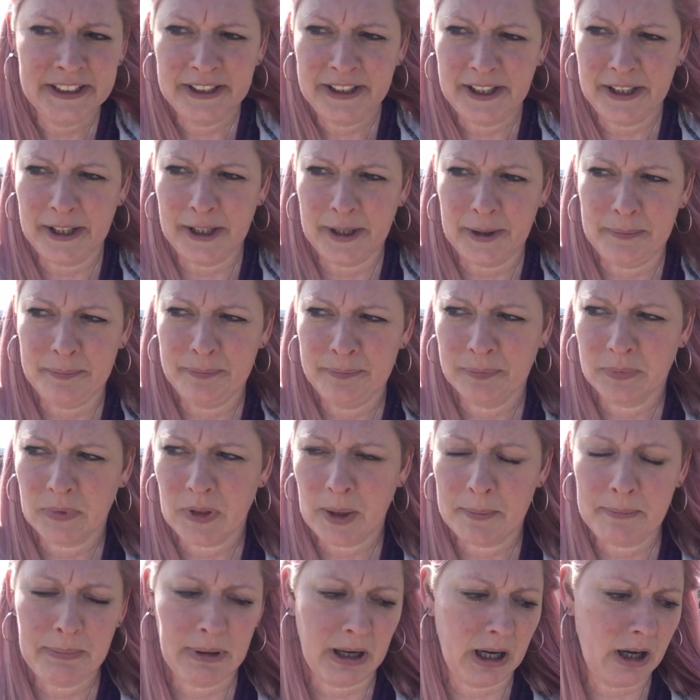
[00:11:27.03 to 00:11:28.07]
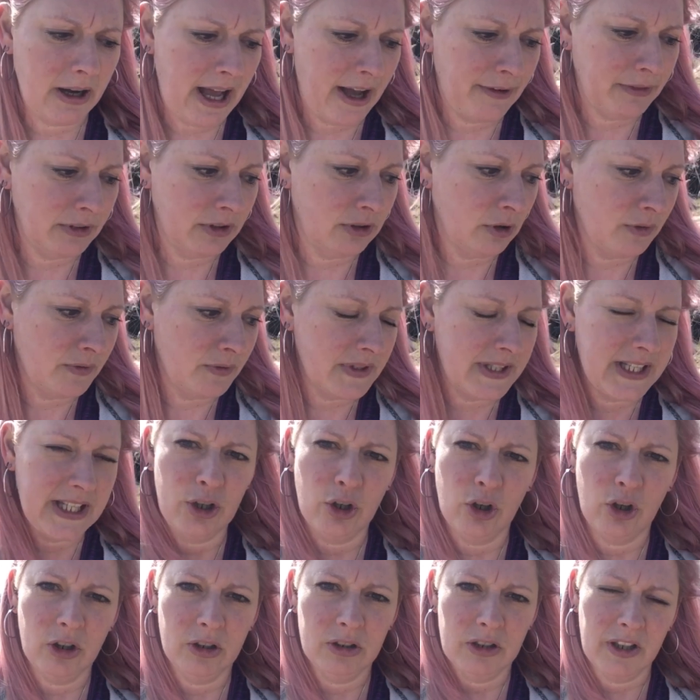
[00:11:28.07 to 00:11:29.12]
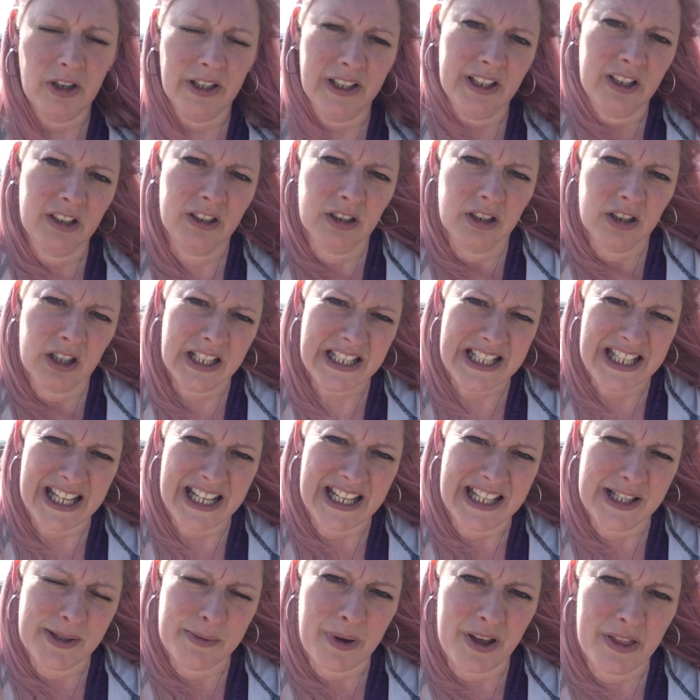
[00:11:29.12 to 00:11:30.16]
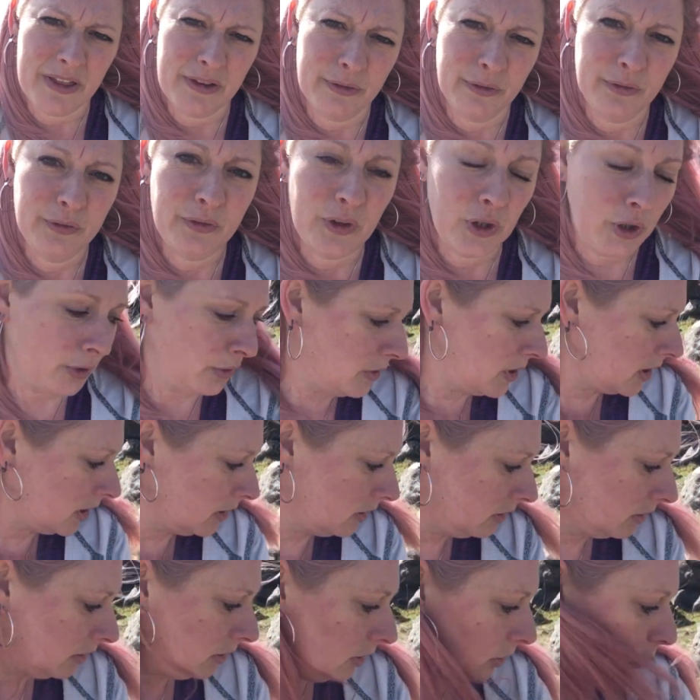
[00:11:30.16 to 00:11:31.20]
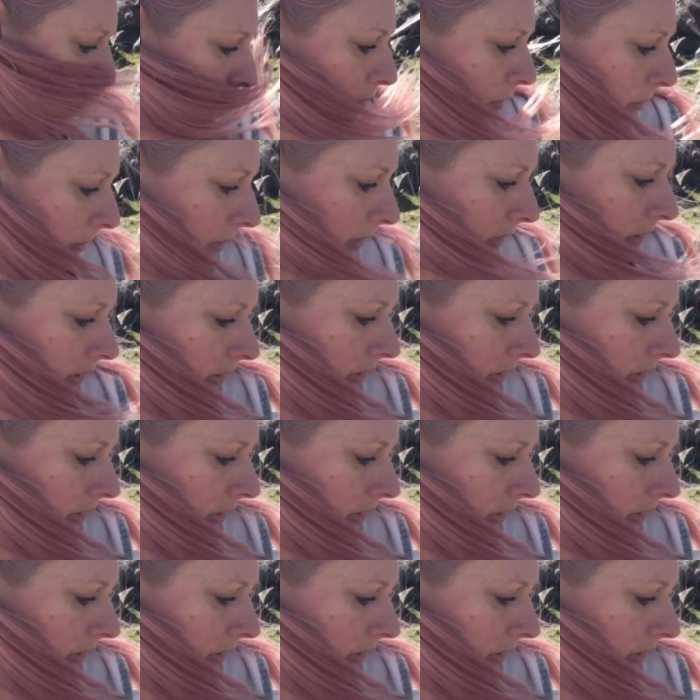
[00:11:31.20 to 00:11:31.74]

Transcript: Um, but I haven't obviously got like a day's worth of food. Whoop.